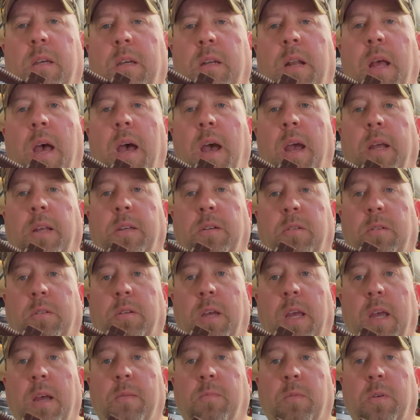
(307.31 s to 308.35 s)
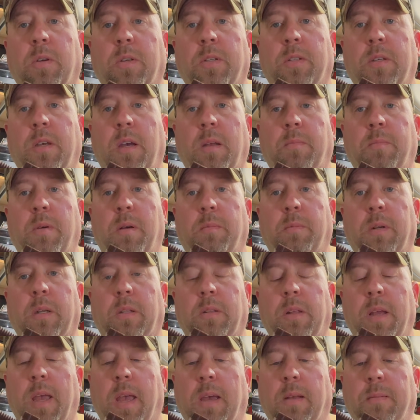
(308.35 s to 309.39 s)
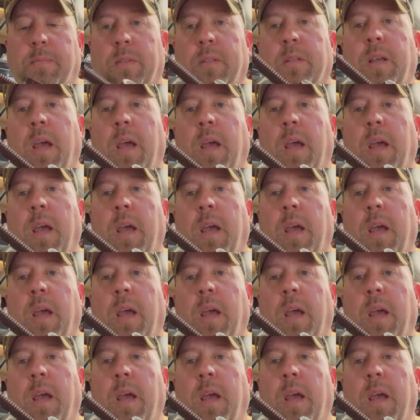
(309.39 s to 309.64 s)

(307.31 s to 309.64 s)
and hide your cameras on public land.